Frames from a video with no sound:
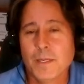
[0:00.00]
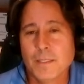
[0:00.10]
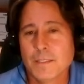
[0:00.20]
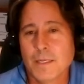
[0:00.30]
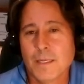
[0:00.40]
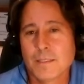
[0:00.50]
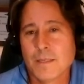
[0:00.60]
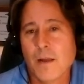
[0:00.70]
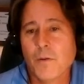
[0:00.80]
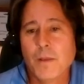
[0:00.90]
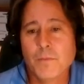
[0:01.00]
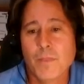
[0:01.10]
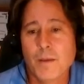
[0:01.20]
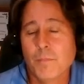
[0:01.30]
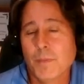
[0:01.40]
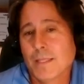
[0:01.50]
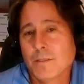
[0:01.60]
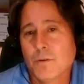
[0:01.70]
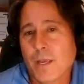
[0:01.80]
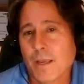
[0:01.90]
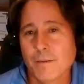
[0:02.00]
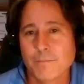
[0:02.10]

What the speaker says: and it's not right with them, but that's okay.